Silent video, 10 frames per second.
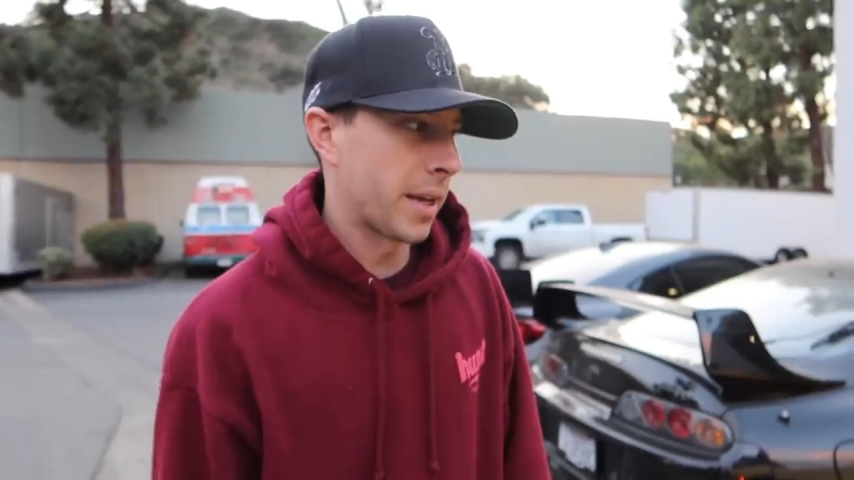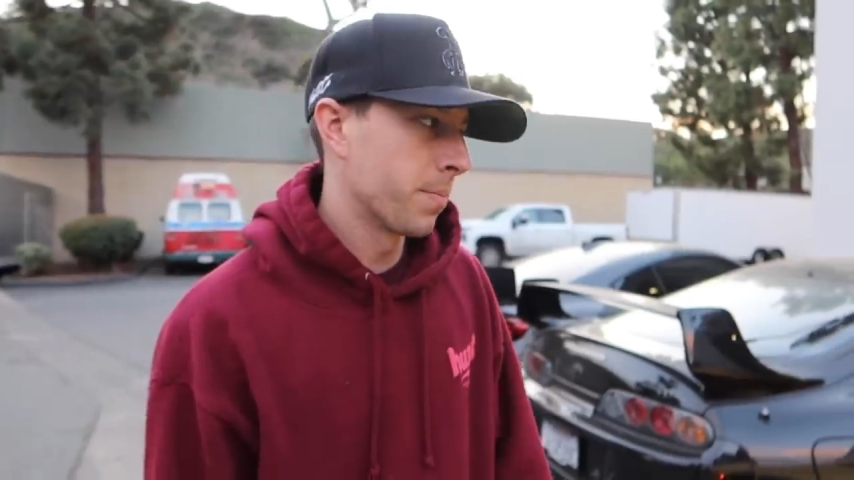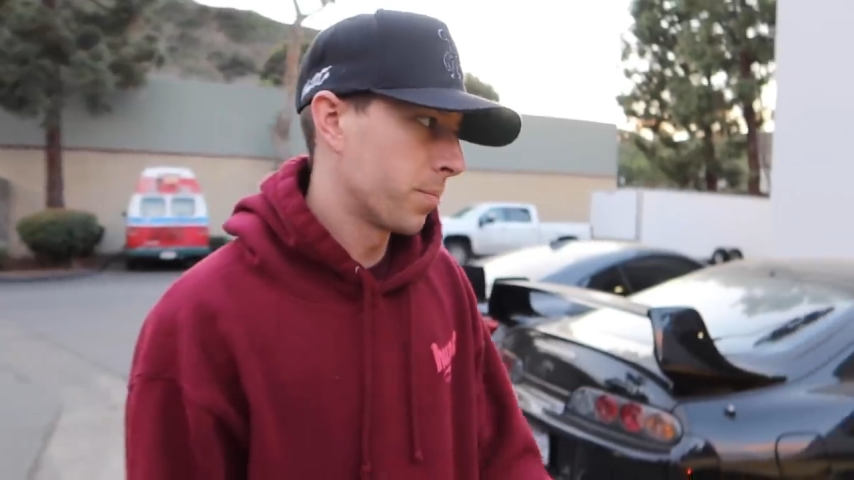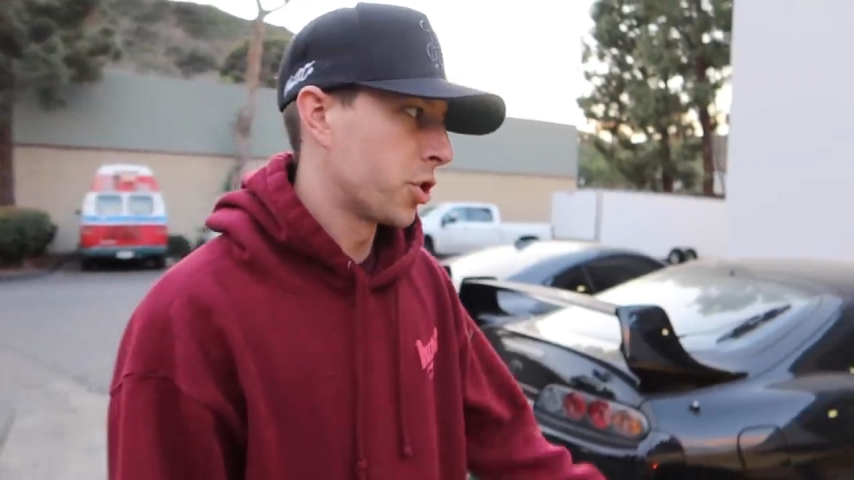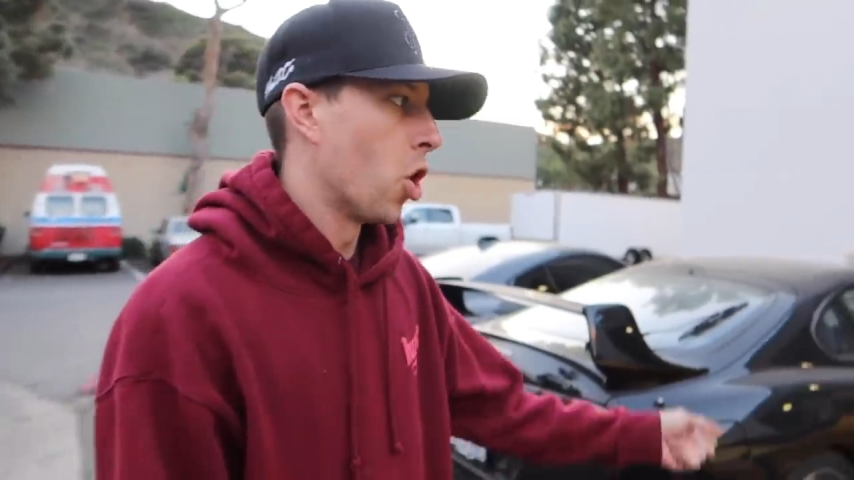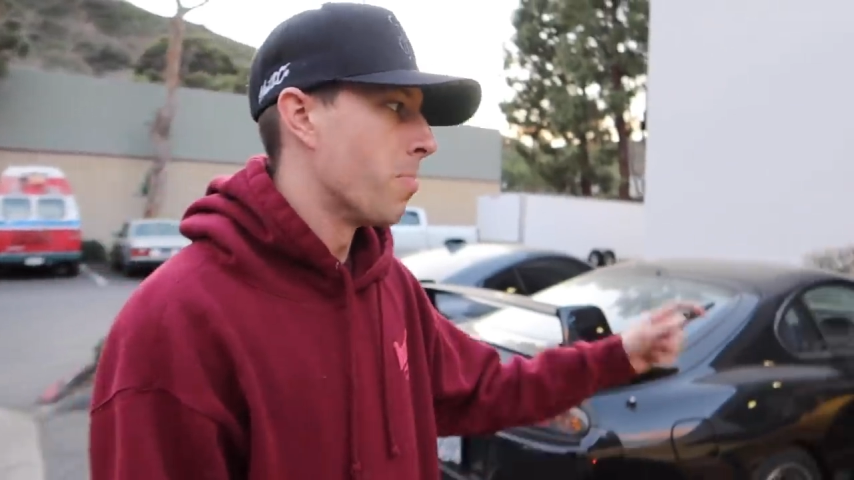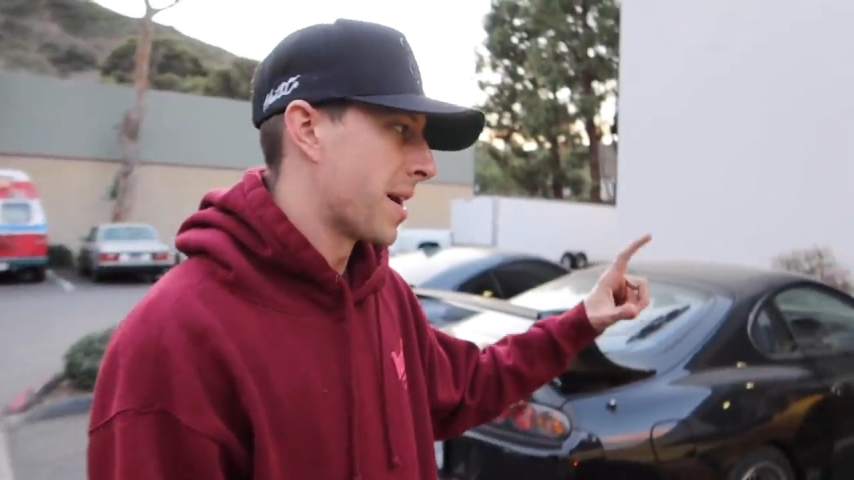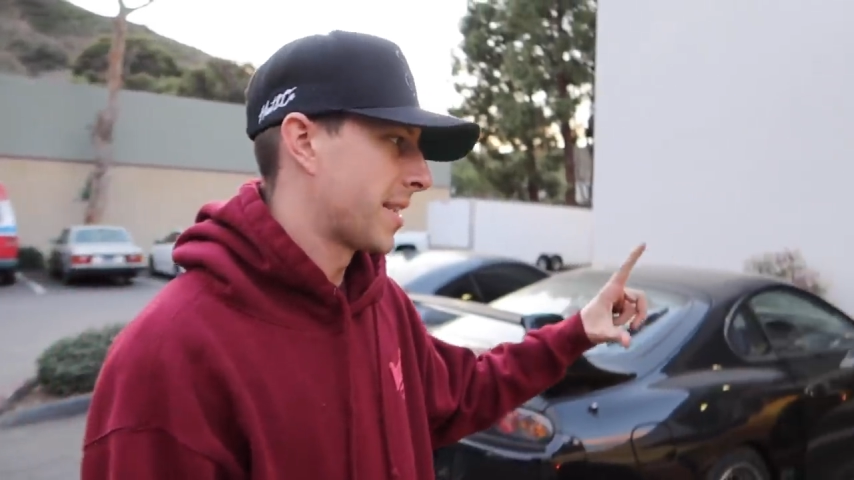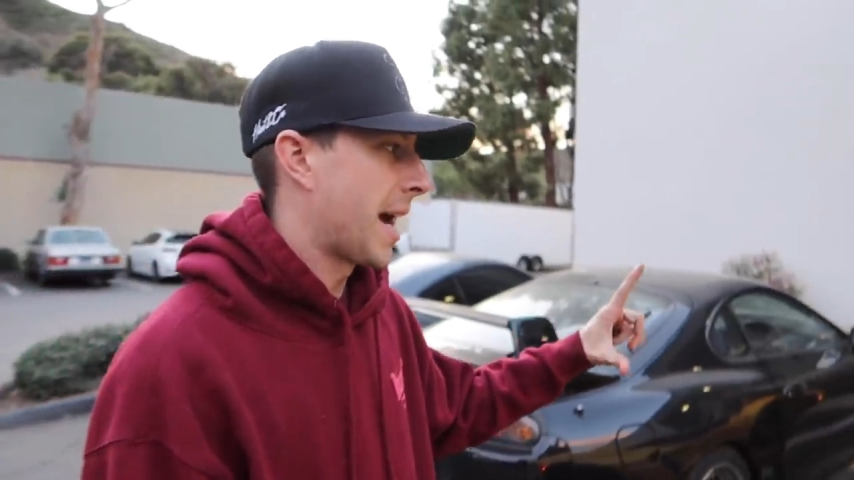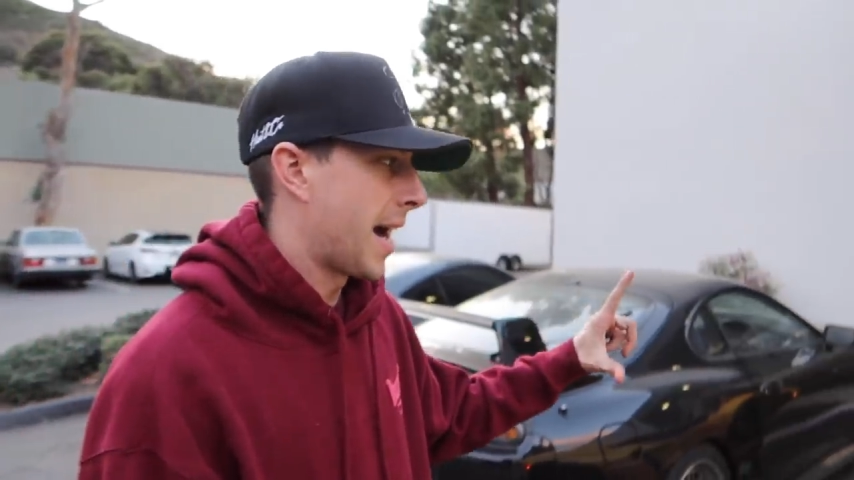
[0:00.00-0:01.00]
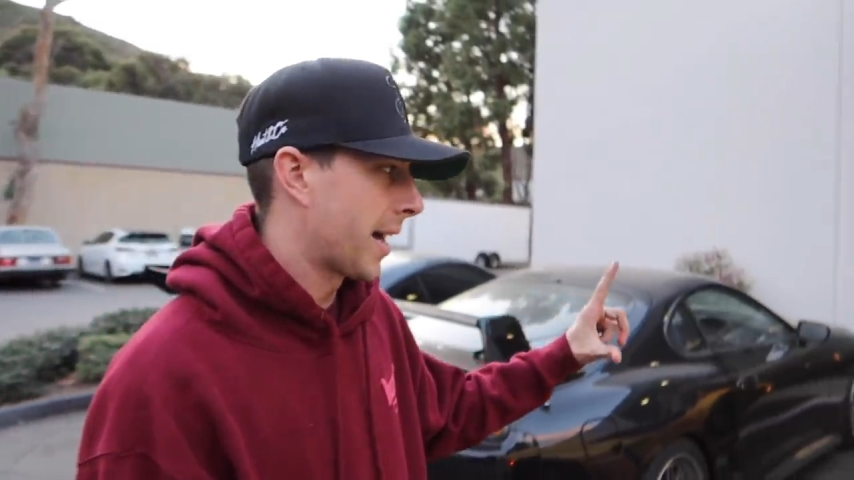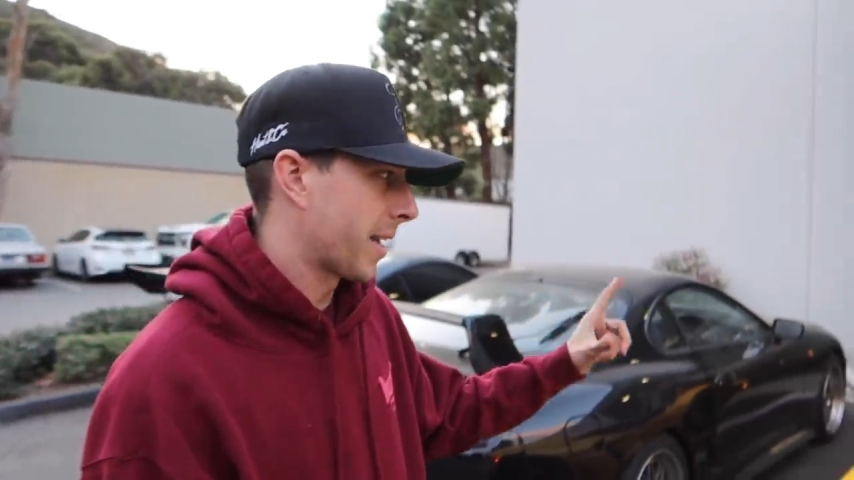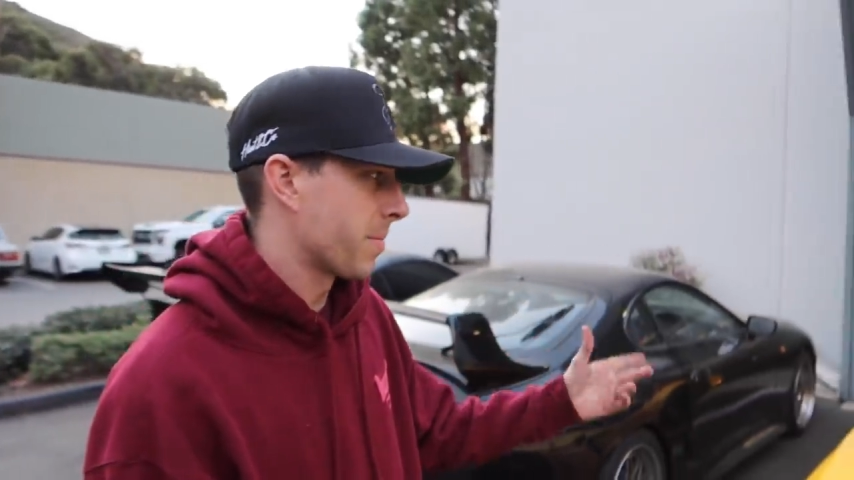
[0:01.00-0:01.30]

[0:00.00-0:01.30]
I could show them my tag.